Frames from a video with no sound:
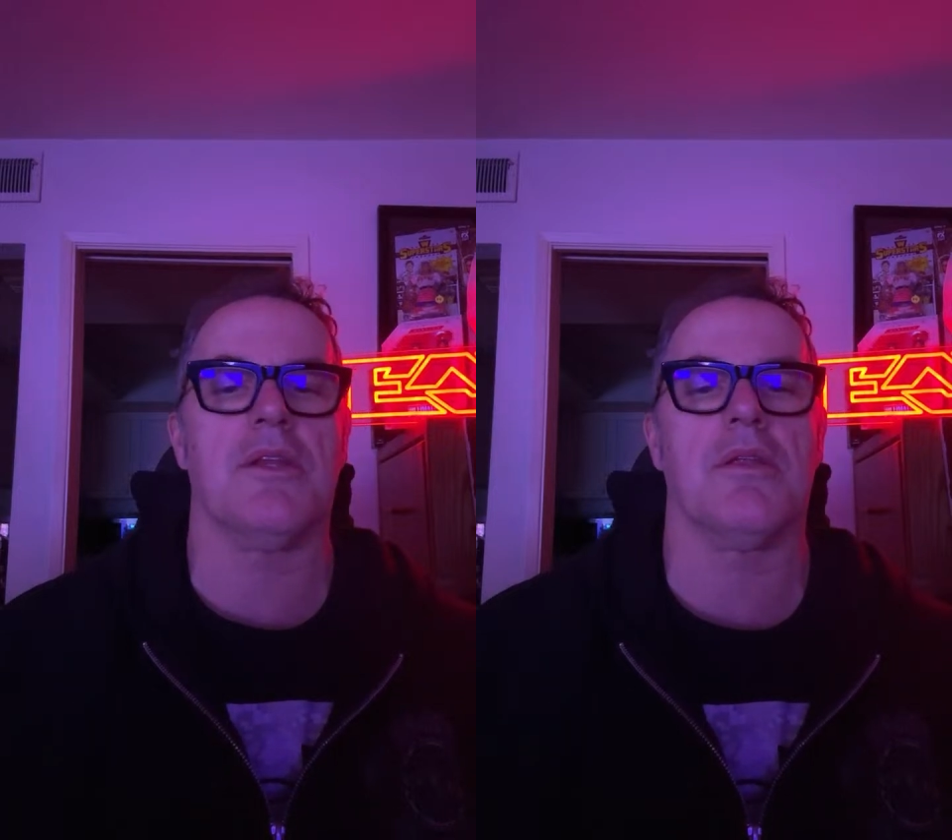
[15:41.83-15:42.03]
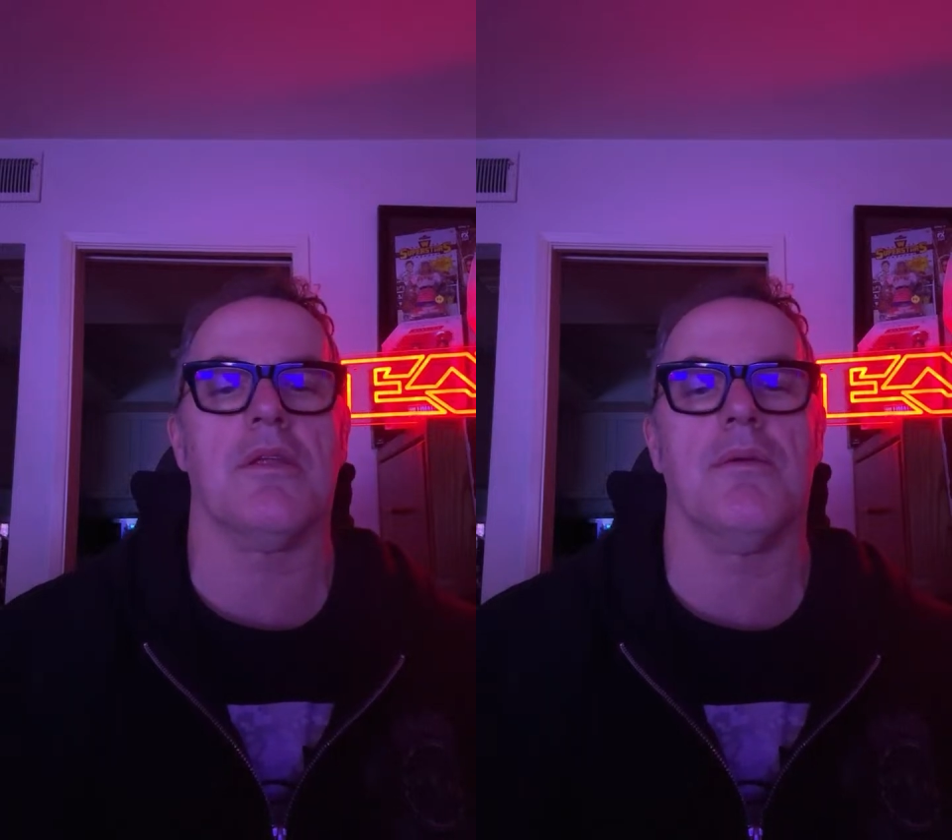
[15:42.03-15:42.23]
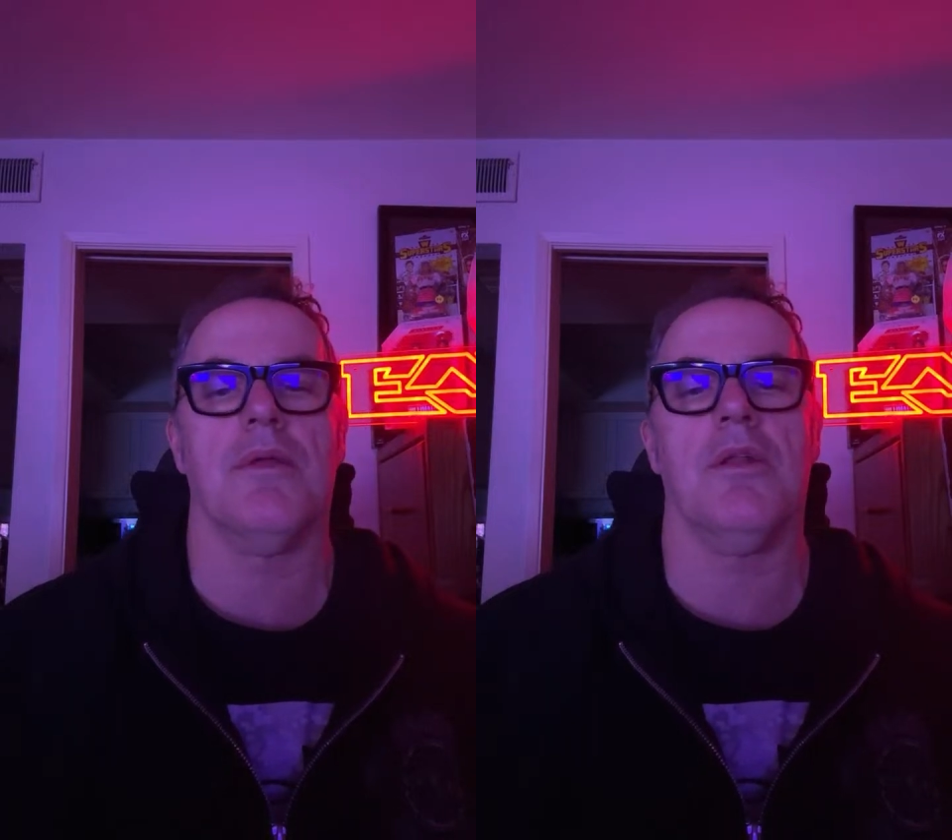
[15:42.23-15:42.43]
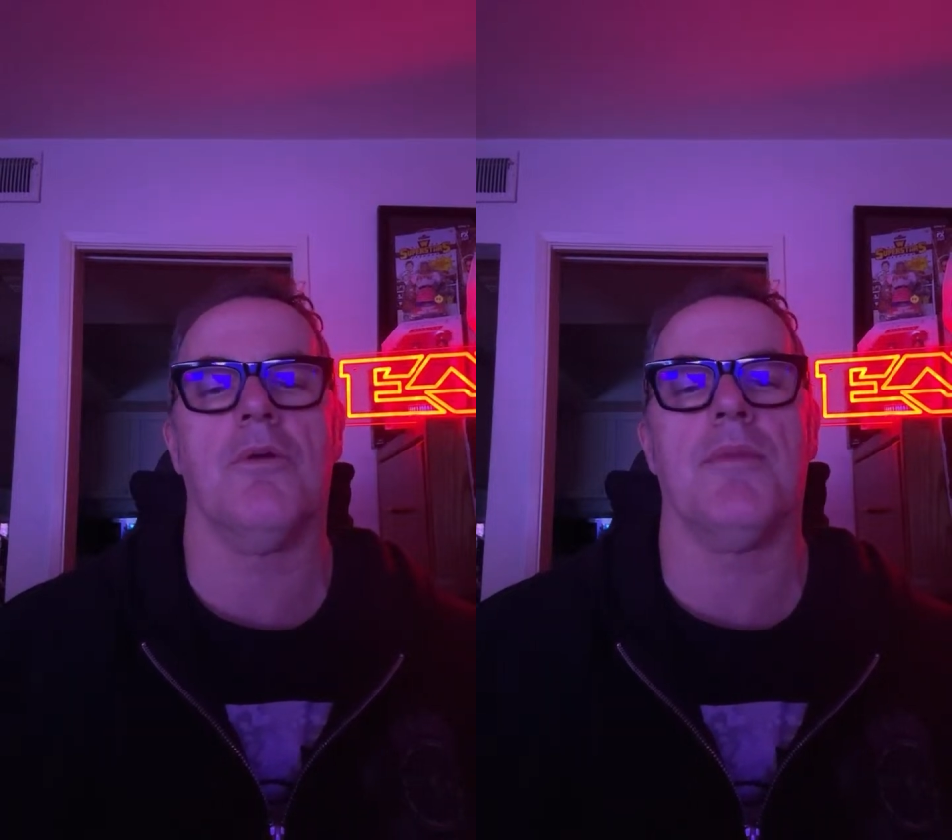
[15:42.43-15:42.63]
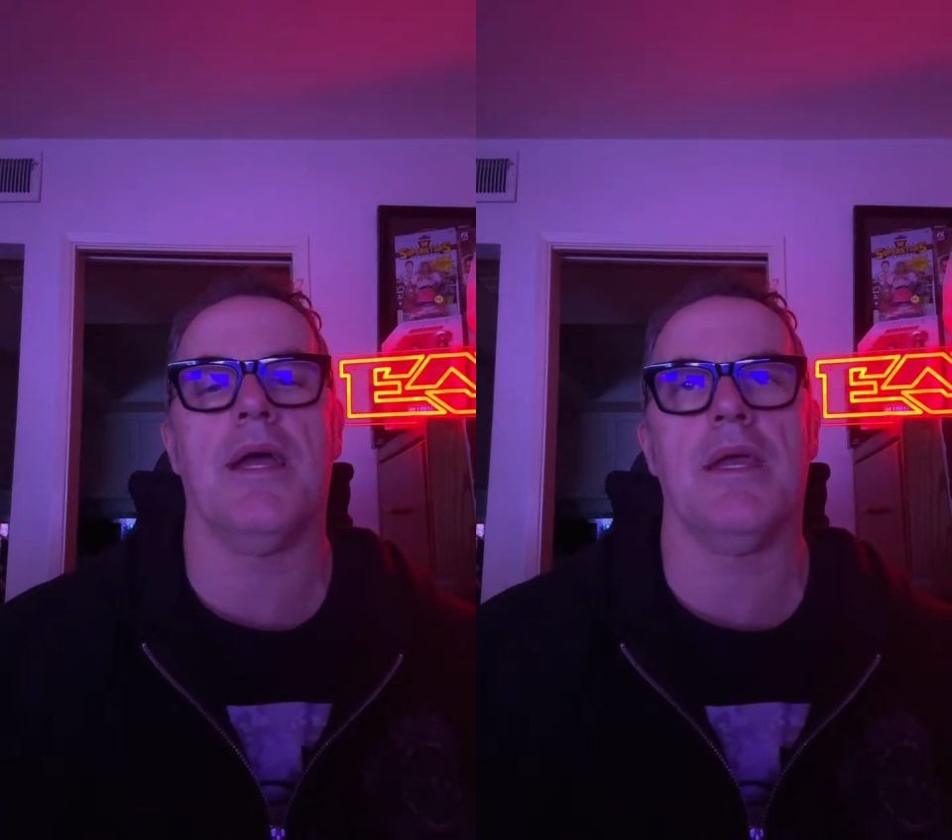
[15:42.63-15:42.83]
to,
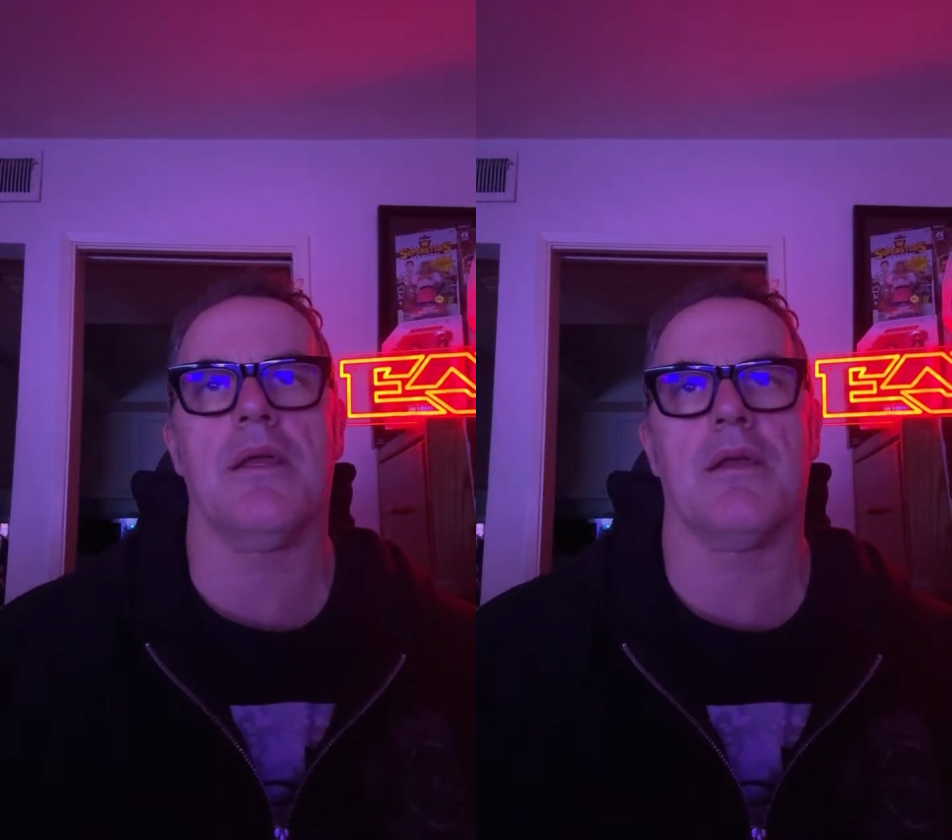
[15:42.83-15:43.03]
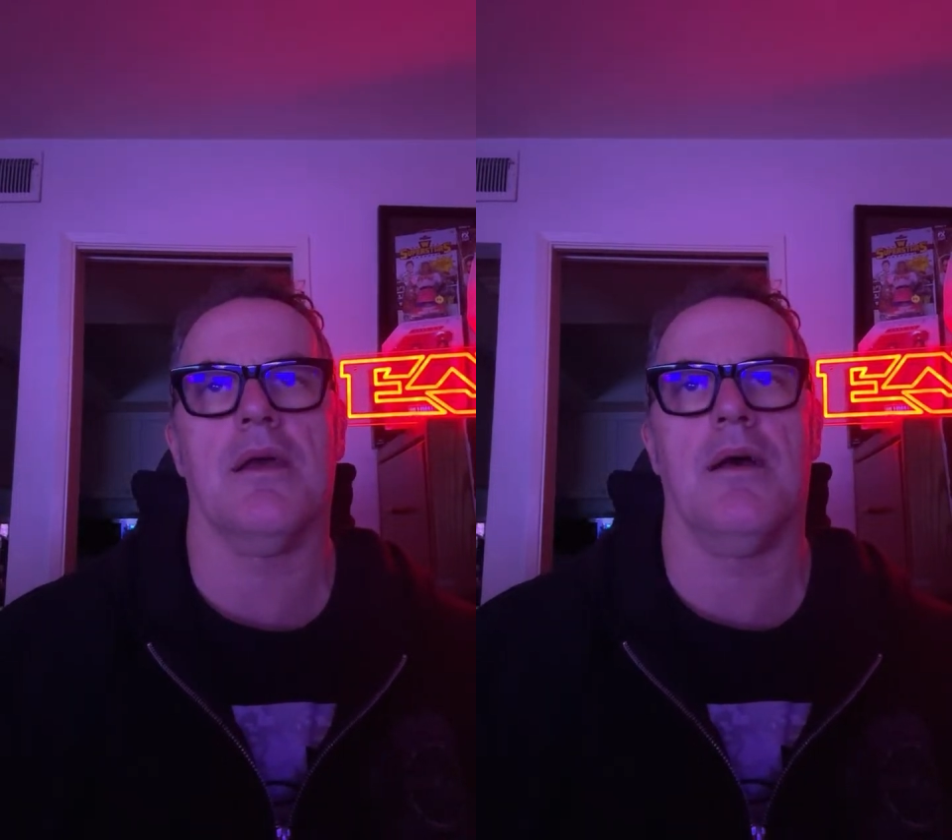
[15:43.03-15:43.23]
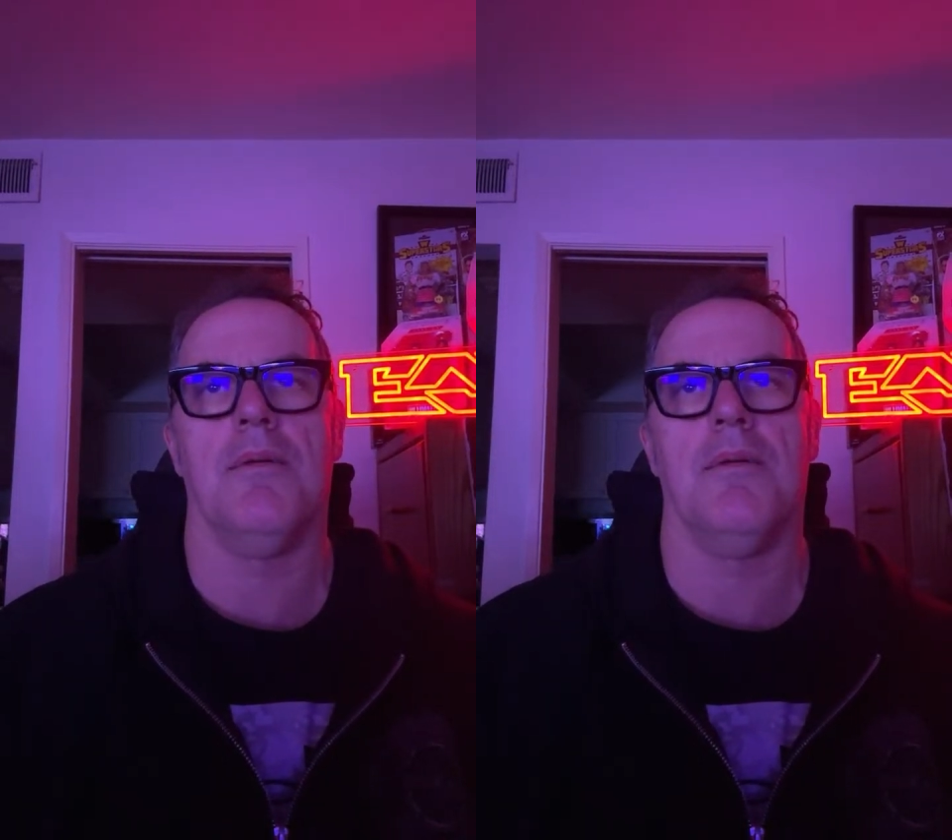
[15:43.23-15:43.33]
Mike.